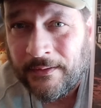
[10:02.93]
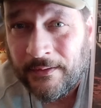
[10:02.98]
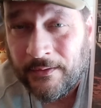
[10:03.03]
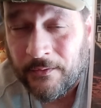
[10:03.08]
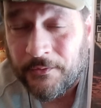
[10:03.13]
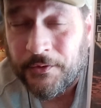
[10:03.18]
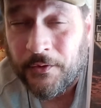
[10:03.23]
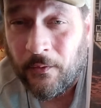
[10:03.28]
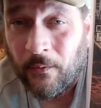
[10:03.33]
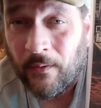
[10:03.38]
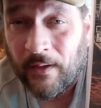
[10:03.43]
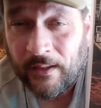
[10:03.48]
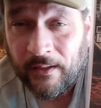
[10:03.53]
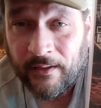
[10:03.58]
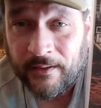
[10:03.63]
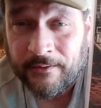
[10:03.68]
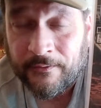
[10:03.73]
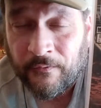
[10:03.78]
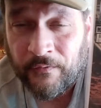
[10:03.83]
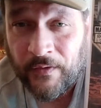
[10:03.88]
It was cool. I
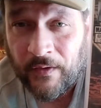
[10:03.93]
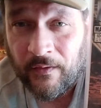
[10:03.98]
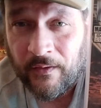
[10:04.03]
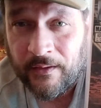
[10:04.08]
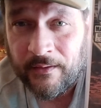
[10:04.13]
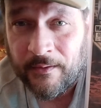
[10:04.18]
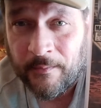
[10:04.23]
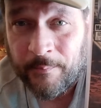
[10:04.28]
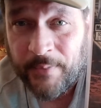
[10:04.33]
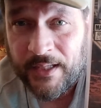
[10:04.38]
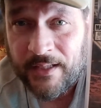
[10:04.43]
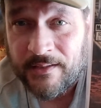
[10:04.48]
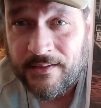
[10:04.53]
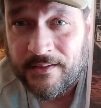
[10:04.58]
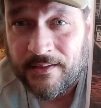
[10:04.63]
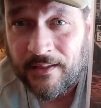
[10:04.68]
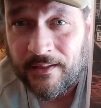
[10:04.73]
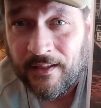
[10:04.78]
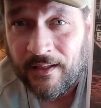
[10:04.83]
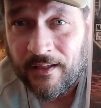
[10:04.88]
liked the villain, the
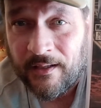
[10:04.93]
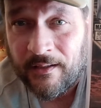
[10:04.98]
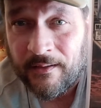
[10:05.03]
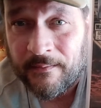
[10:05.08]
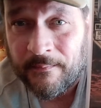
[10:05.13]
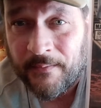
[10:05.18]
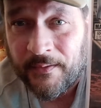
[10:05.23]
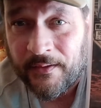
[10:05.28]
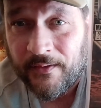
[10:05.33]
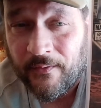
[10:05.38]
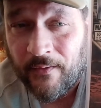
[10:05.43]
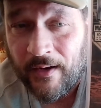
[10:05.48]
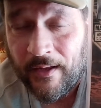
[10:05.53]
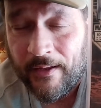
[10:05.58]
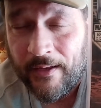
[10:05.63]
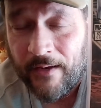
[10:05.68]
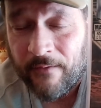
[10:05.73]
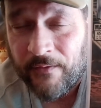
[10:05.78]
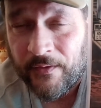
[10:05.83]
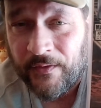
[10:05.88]
Beast in there, and
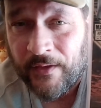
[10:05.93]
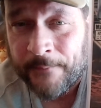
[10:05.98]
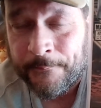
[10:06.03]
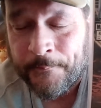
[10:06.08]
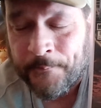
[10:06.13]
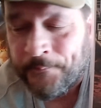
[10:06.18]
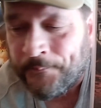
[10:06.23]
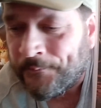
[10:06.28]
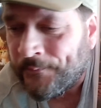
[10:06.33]
everything.